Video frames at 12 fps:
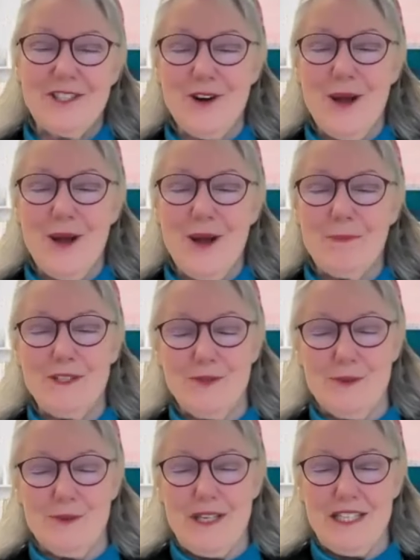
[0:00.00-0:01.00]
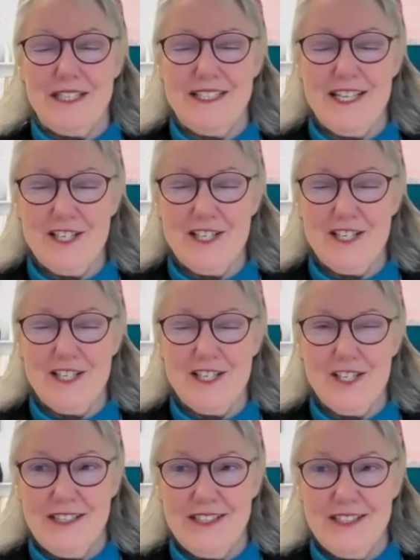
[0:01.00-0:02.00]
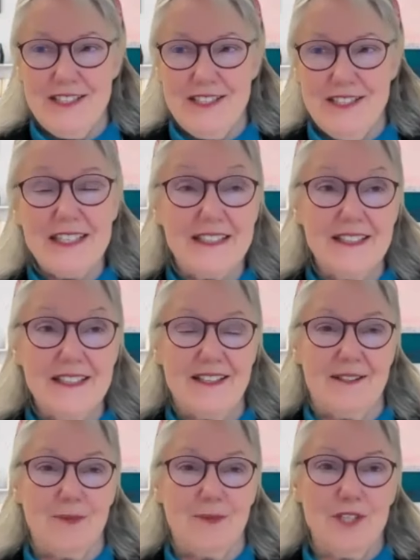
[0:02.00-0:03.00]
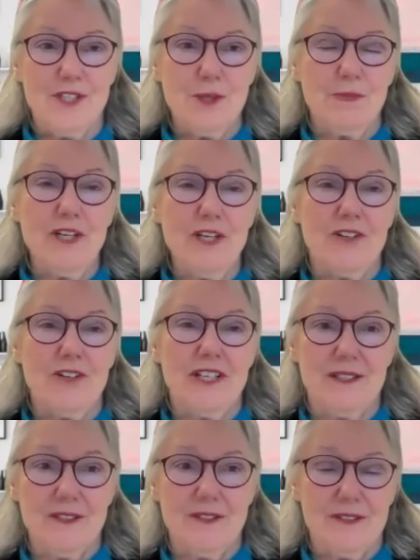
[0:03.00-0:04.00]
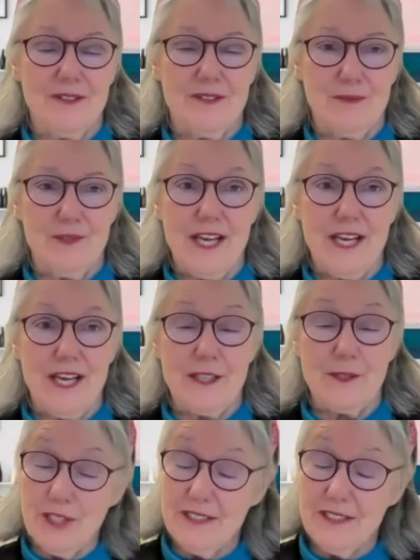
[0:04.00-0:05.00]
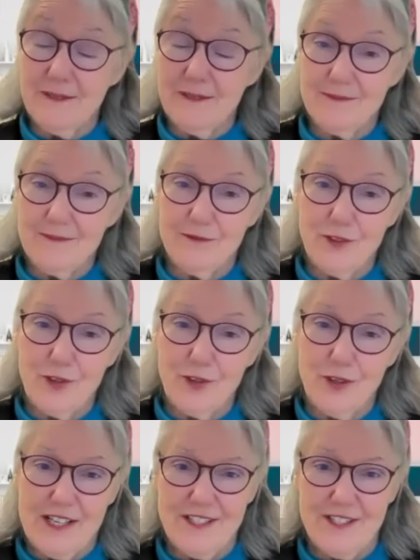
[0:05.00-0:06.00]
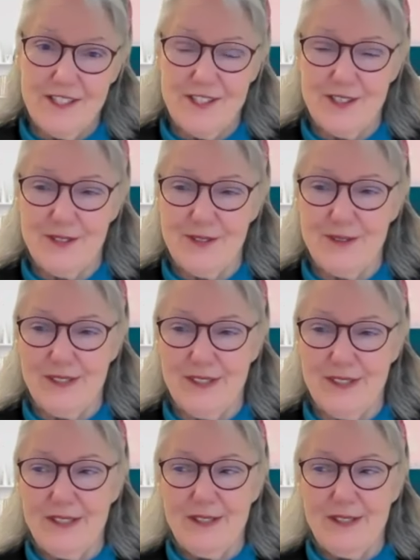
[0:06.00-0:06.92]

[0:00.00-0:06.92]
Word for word: let's drop into a meditation and see uh, what spirit uh, would like to bring for us to